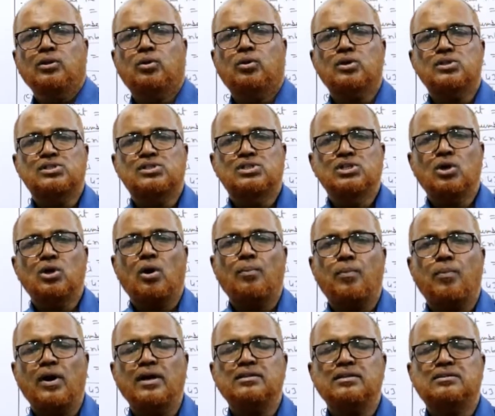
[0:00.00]
So
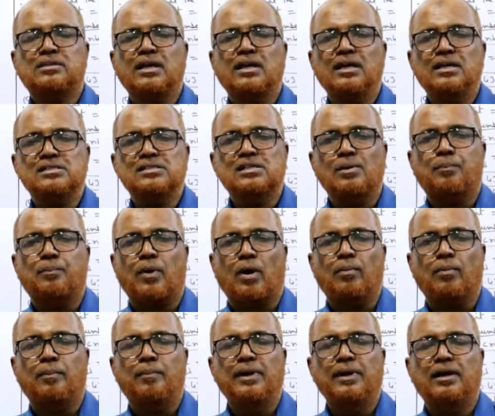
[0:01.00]
0.3 is the
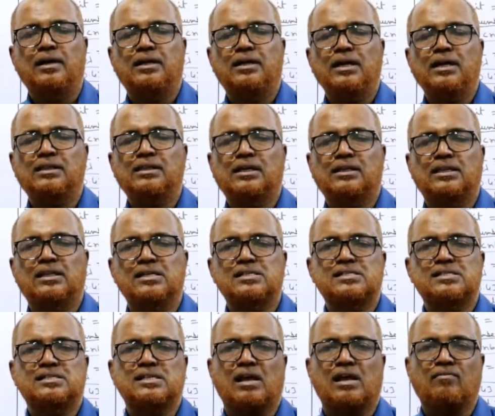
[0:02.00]
probability that the
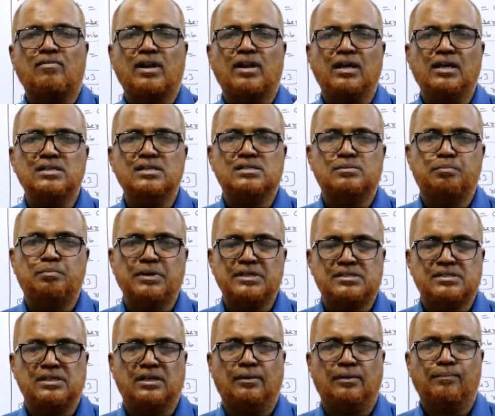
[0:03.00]
server is
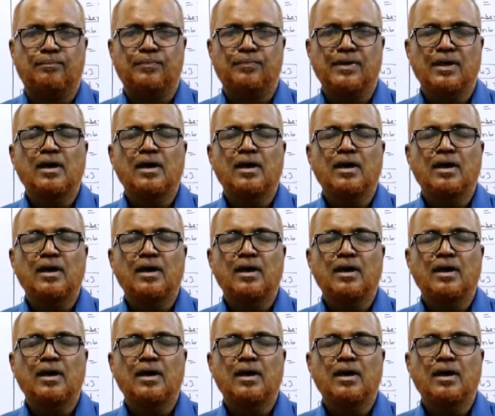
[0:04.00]
busy.